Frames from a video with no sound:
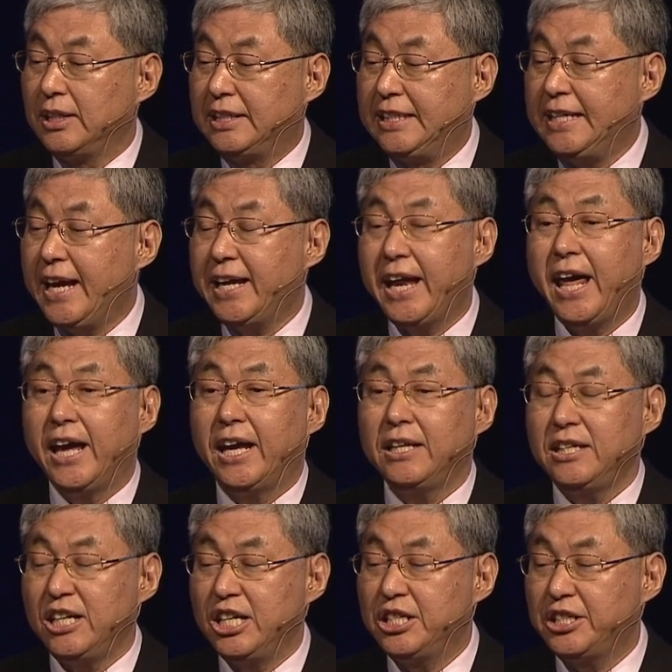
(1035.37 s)

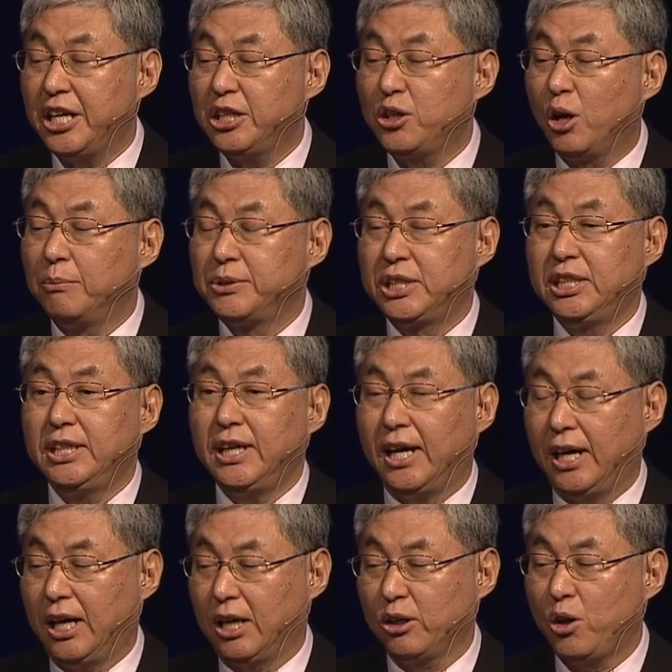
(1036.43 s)
DNN instead of the
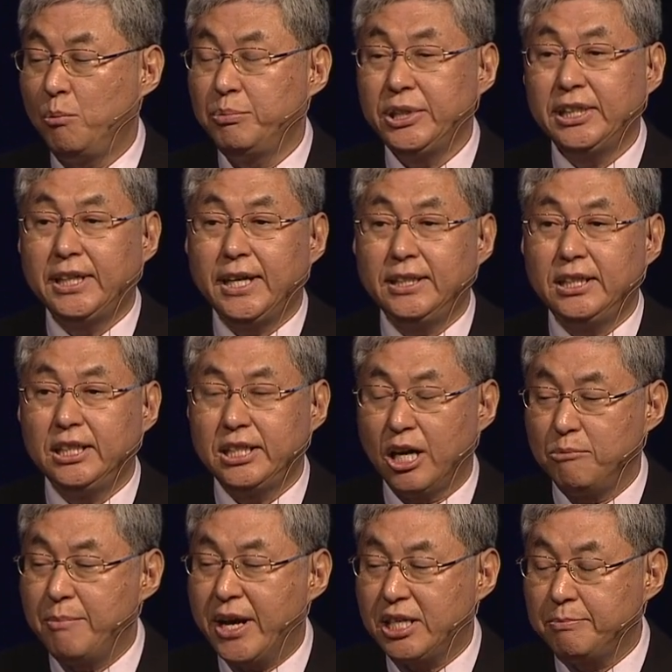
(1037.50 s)
complicated
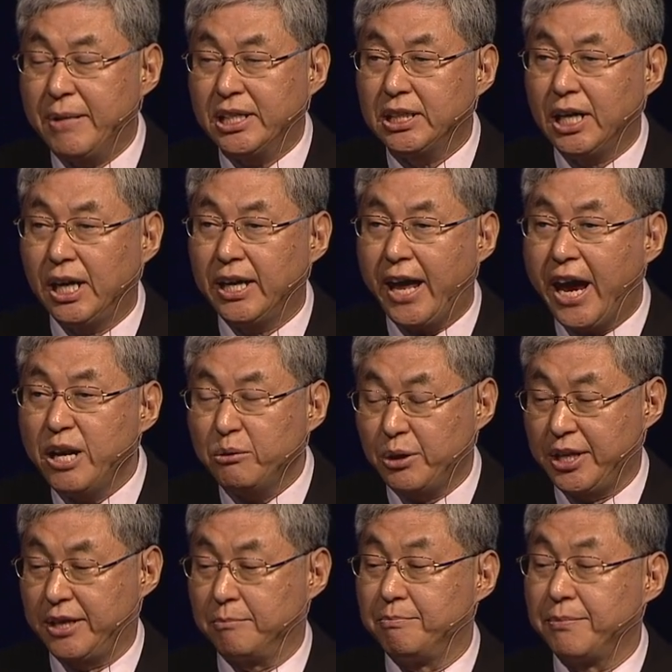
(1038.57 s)
mathematical
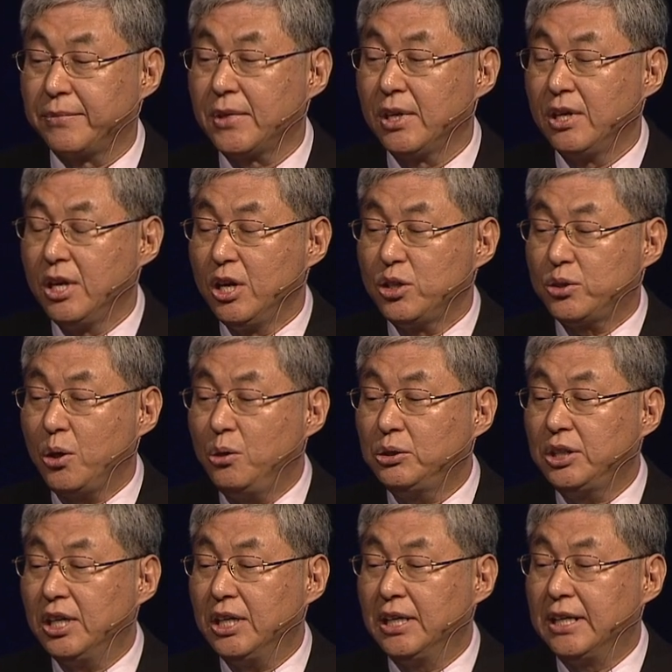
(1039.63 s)
algorithm. So
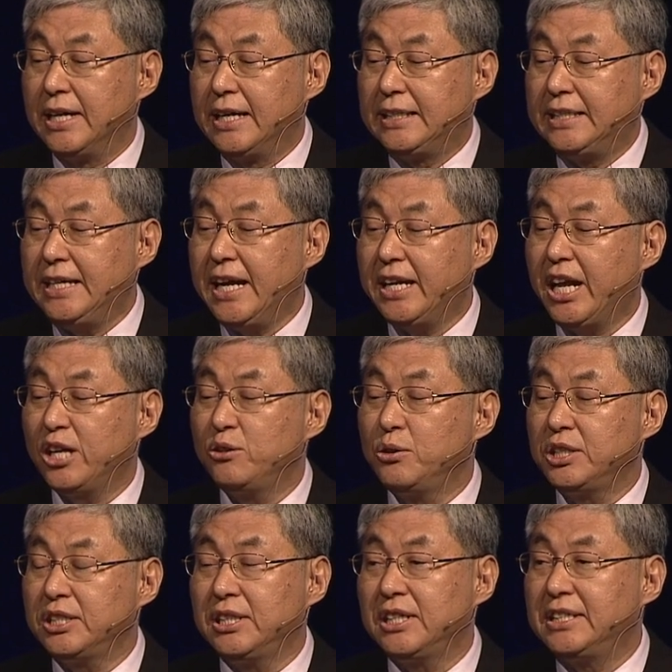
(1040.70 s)
the DNN,
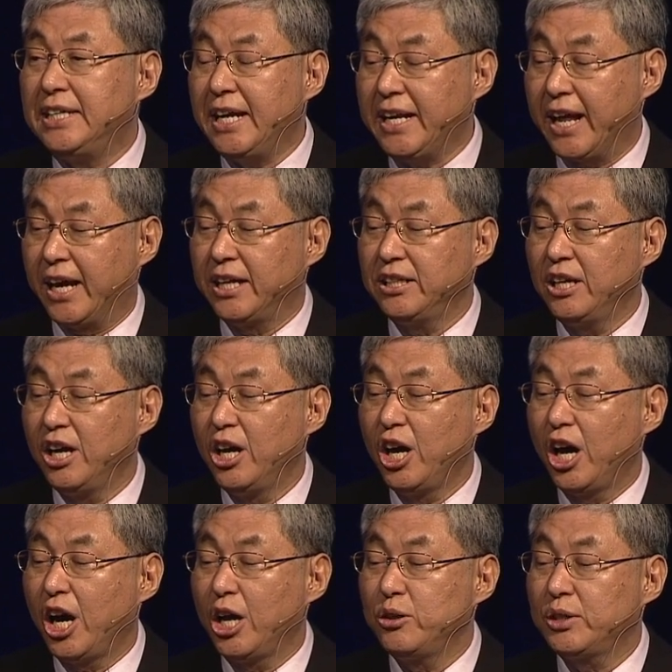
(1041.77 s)
using the DNN,
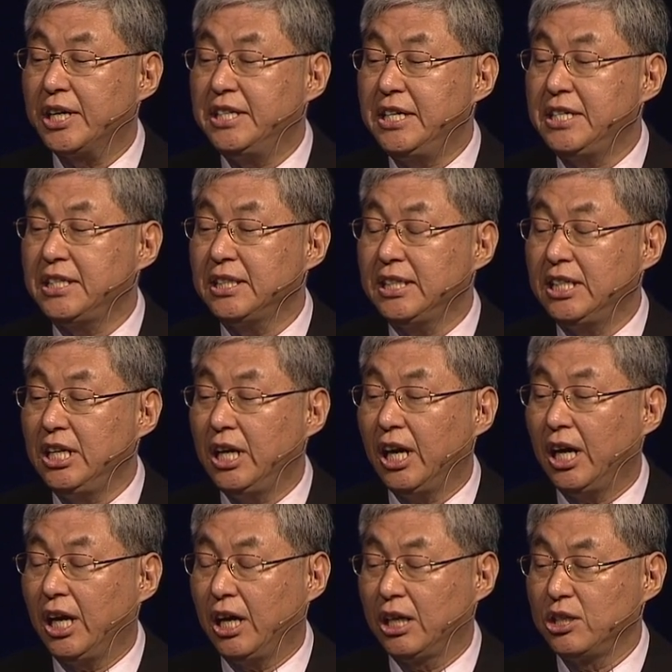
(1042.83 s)
you can easily
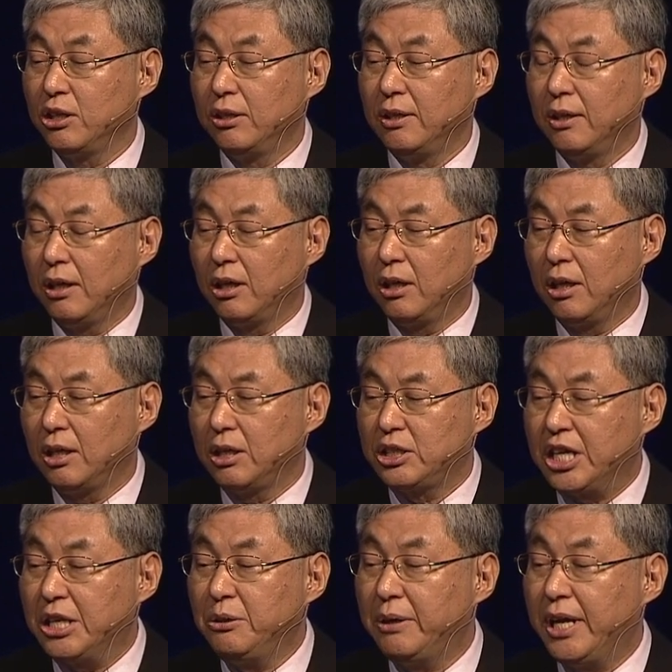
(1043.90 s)

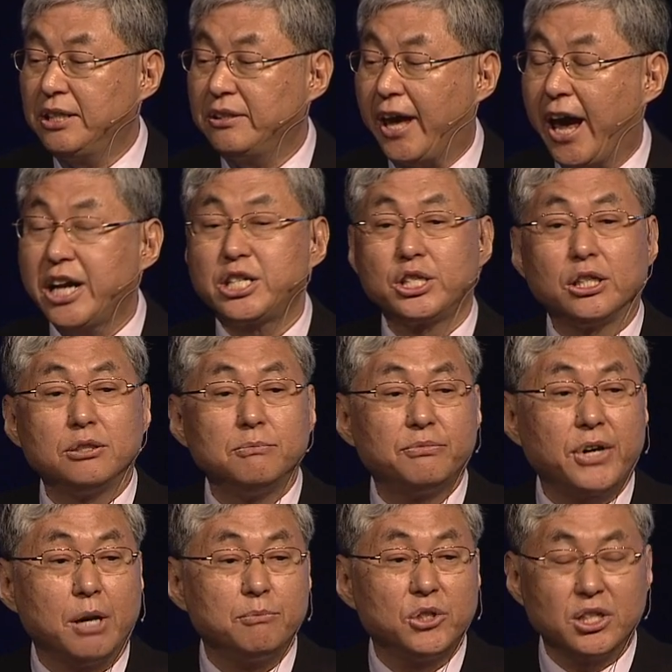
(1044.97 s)
generate the action
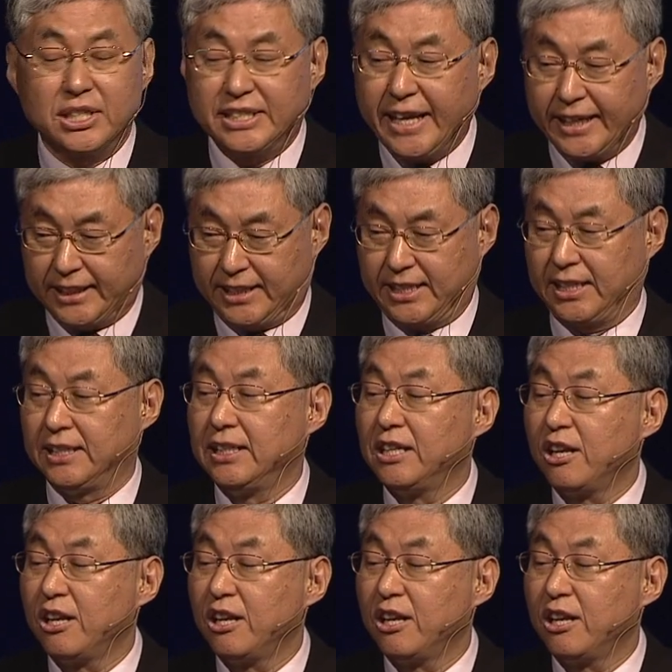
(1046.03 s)
from the state.